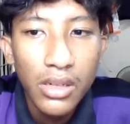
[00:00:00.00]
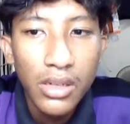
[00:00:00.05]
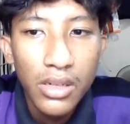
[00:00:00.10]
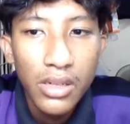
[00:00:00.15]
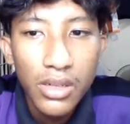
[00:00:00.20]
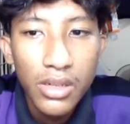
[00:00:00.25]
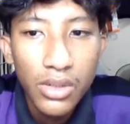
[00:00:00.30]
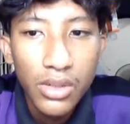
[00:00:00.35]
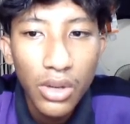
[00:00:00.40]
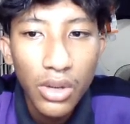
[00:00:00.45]

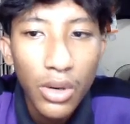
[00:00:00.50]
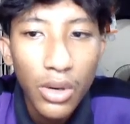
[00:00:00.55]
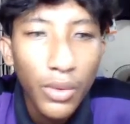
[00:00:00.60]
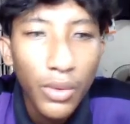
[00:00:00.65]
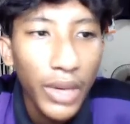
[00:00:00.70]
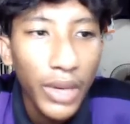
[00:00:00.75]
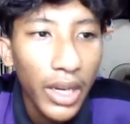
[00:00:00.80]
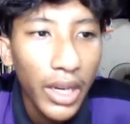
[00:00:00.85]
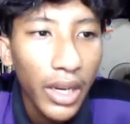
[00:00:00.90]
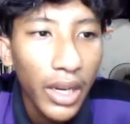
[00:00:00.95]
So
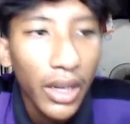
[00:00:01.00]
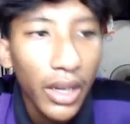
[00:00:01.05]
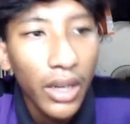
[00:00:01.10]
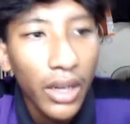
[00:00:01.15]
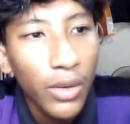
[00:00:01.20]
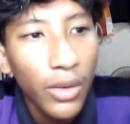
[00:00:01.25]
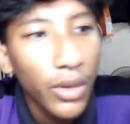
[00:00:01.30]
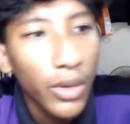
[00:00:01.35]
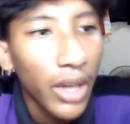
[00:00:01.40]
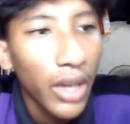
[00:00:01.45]
we
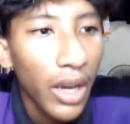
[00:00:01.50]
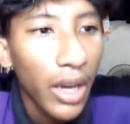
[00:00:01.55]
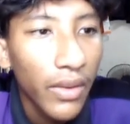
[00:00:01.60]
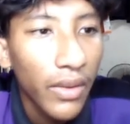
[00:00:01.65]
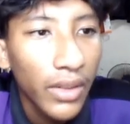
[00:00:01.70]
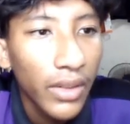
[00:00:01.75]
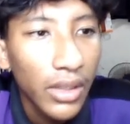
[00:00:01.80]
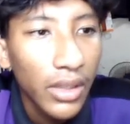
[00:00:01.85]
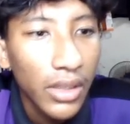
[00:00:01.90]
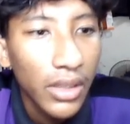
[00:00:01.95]
have
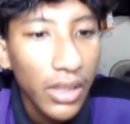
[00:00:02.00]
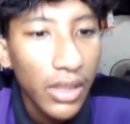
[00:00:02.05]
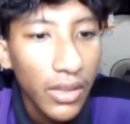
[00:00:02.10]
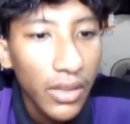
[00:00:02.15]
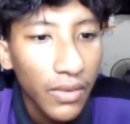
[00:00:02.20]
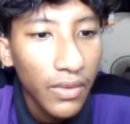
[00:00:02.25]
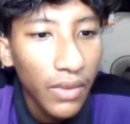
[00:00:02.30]
a